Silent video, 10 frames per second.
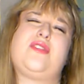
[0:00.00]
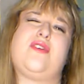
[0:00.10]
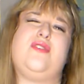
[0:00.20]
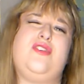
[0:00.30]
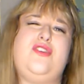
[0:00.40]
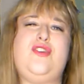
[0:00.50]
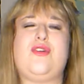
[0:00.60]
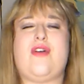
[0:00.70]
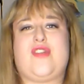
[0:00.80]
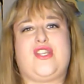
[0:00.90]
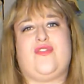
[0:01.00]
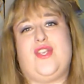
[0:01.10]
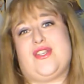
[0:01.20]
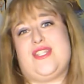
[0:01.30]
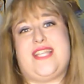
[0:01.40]
So you're not for sure if
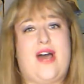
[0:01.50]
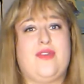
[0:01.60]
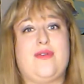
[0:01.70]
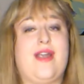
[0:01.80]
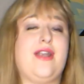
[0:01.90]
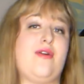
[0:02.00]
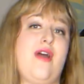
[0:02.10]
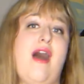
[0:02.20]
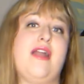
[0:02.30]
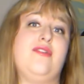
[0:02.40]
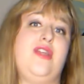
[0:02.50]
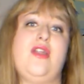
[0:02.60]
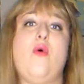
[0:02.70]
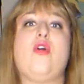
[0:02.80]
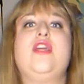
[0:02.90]
you're sounding right or not, you
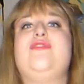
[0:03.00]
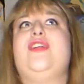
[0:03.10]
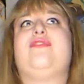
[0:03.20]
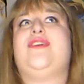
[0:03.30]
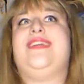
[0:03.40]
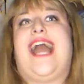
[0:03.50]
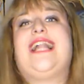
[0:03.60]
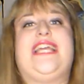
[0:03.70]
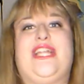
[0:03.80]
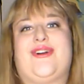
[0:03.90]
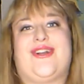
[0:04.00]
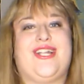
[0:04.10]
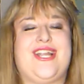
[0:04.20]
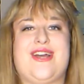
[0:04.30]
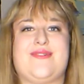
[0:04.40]
know, or even if you're yelling or,
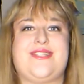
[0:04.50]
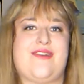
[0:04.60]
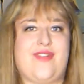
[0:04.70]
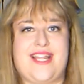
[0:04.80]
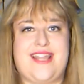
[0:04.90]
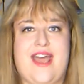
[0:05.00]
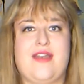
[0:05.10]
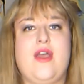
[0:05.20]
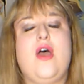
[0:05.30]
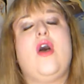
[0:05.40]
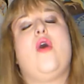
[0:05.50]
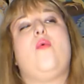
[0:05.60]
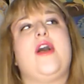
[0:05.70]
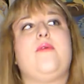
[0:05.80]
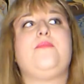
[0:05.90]
you know, stuff like that.
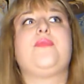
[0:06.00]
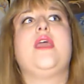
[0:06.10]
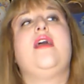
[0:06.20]
Well,